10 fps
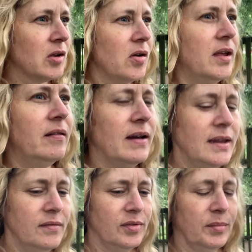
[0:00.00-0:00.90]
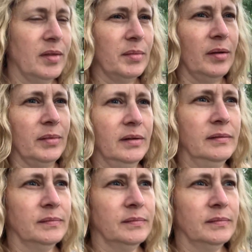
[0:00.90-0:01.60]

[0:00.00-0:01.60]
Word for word: Can't hear any of them at the moment.